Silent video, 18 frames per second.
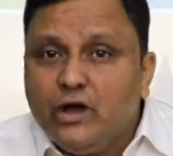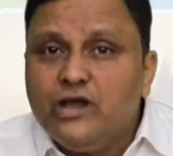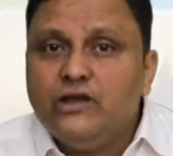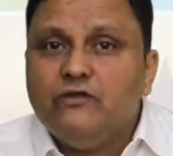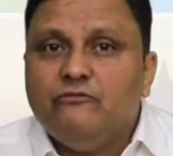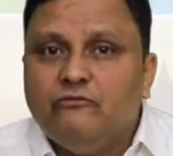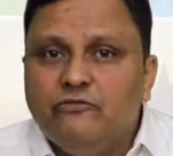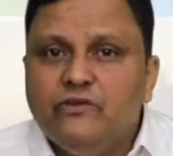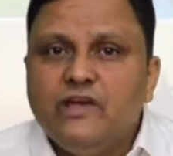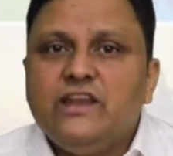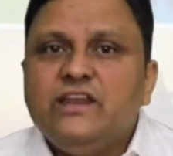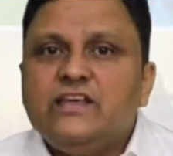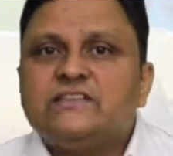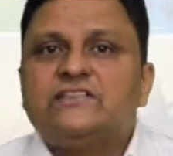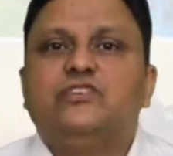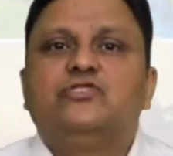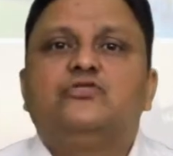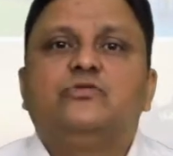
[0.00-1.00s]
in
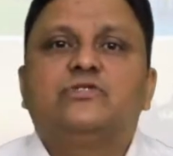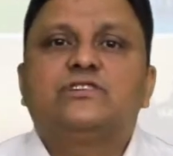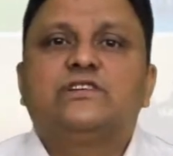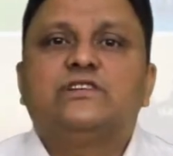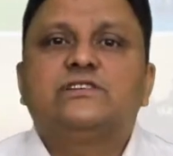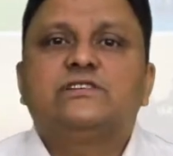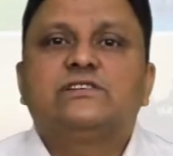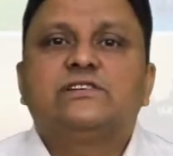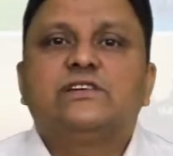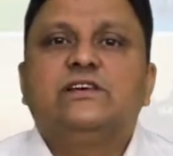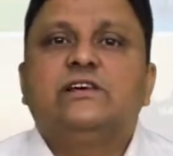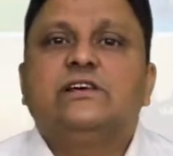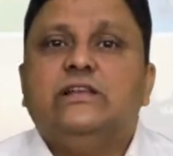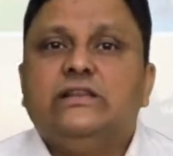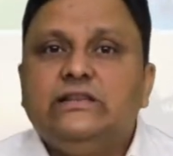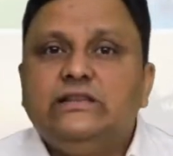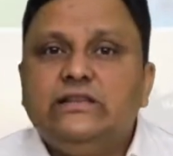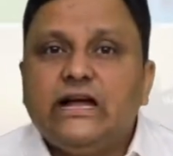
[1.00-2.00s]
various situations
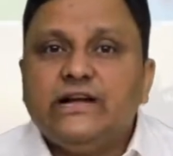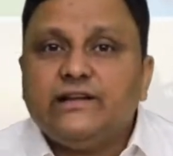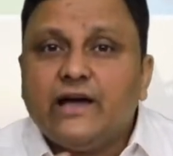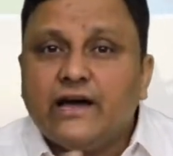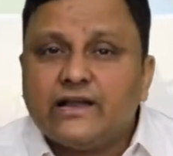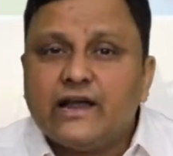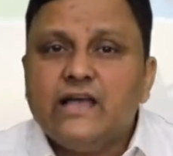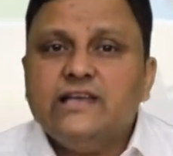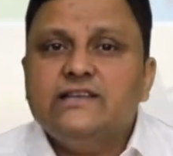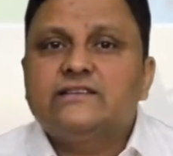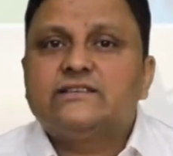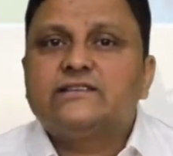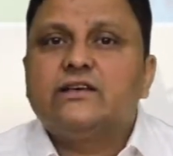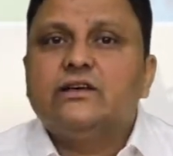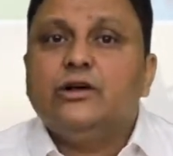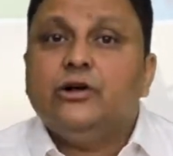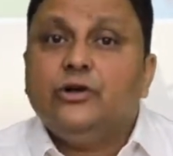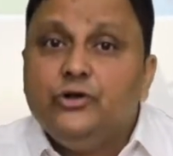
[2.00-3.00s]
that
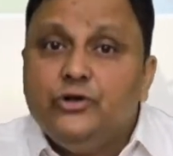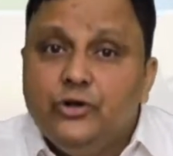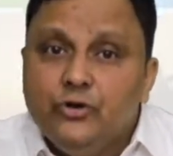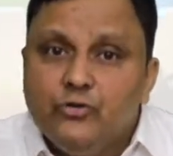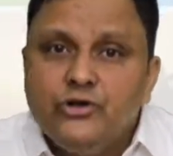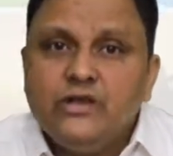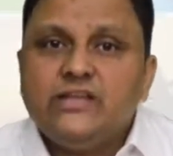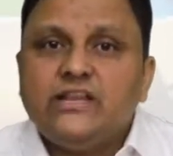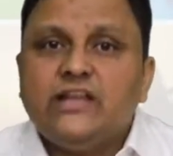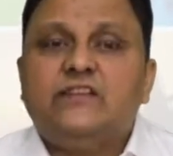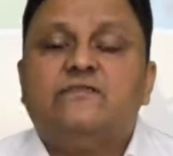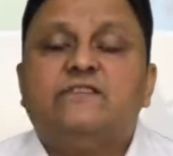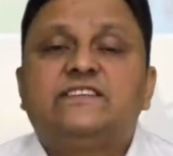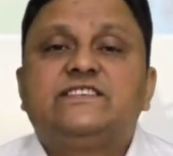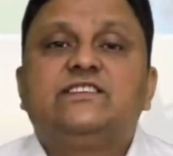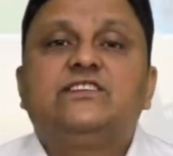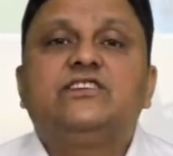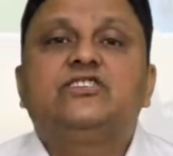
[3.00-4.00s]
arise during the
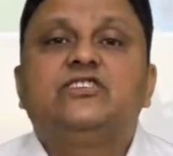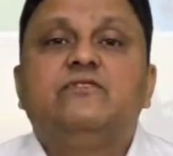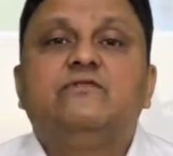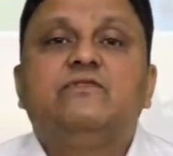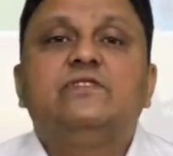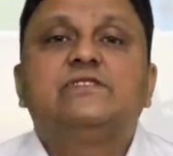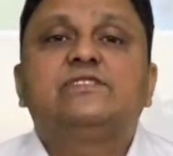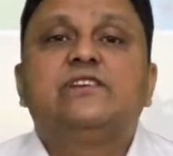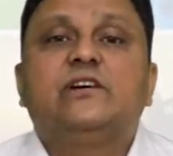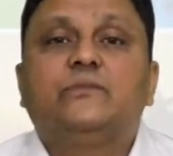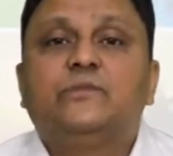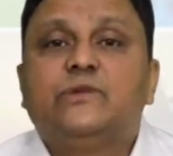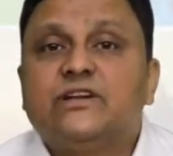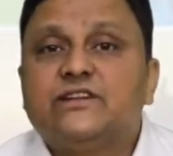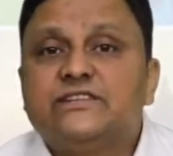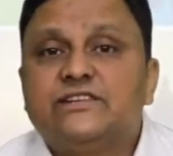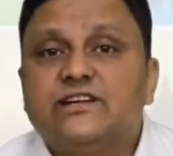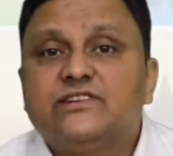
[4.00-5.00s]
investigation will save
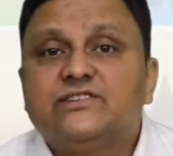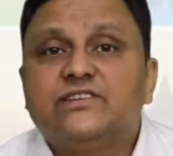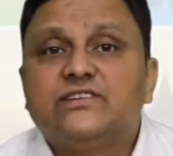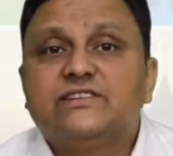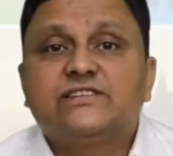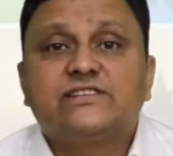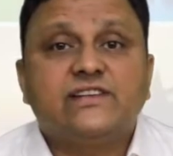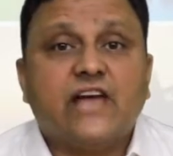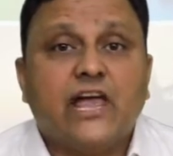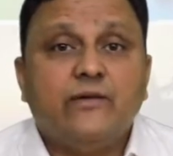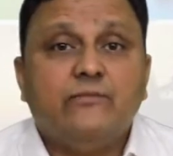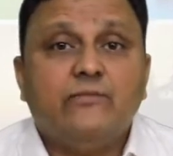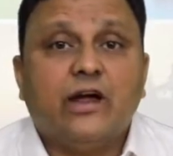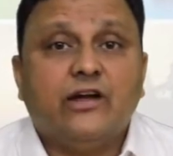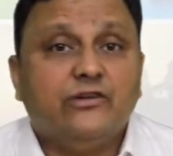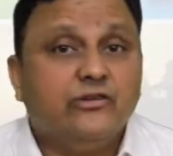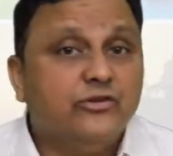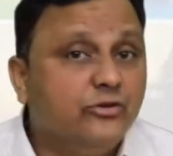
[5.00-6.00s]
the researcher's time
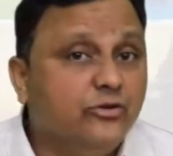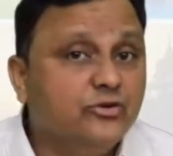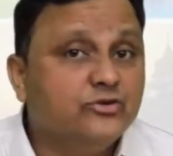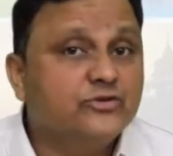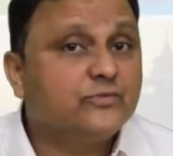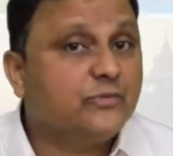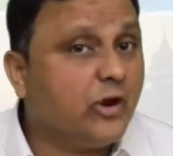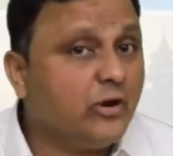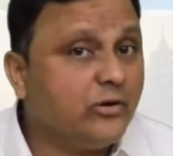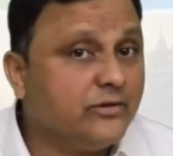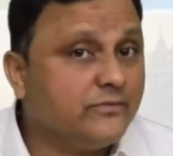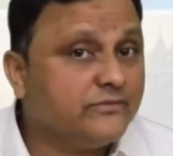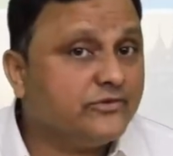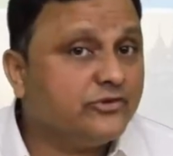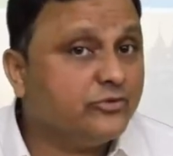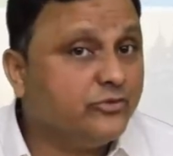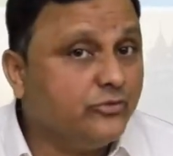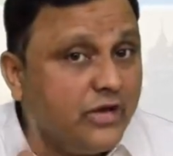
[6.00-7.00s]
and reduce
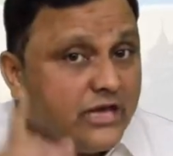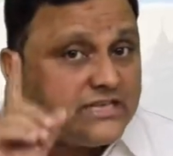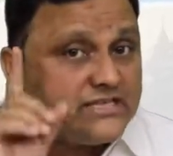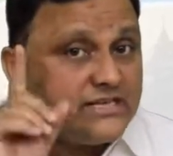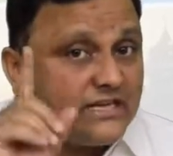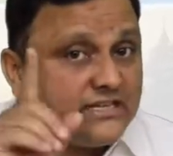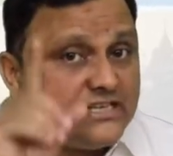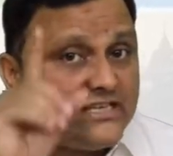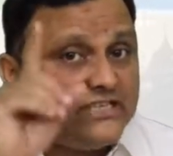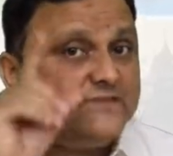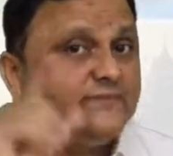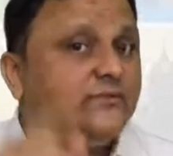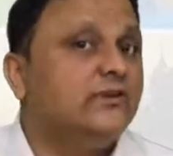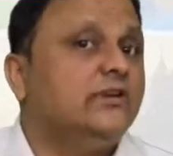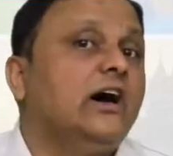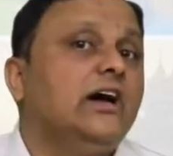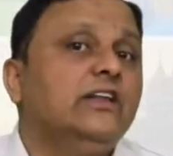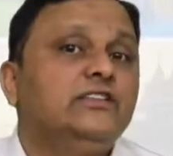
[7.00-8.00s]
problems. Today's
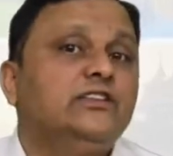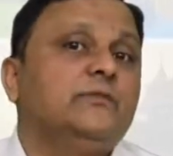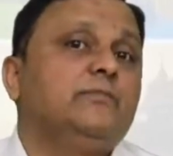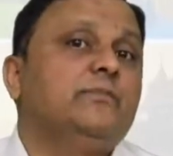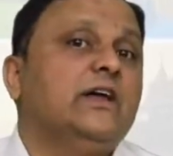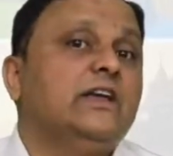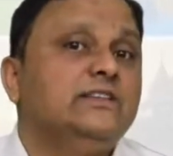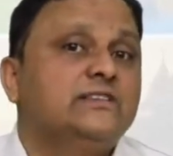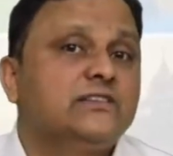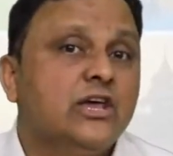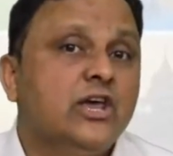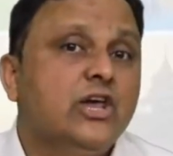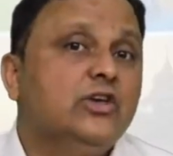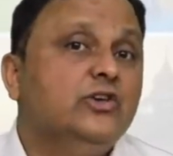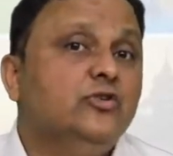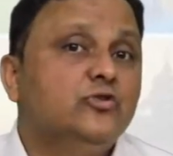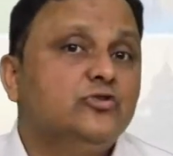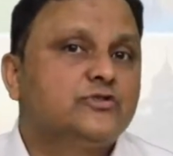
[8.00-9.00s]
successful enterprise
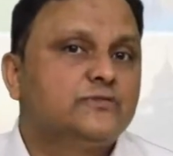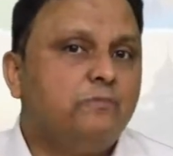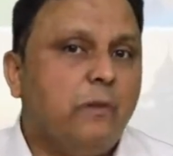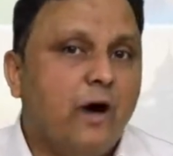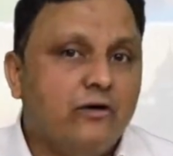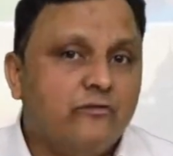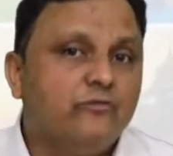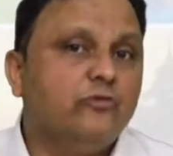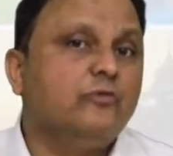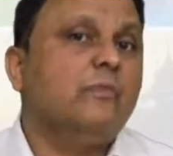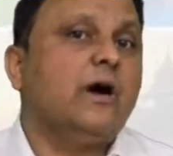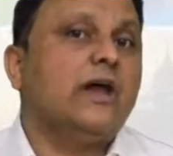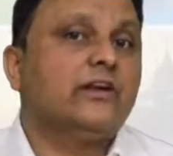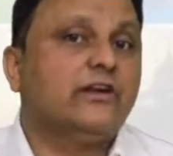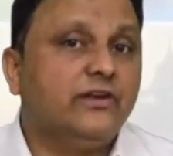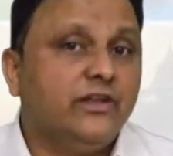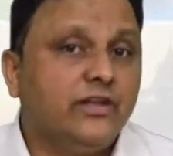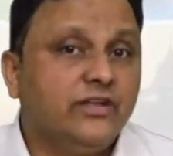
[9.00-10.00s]
use powerful marketing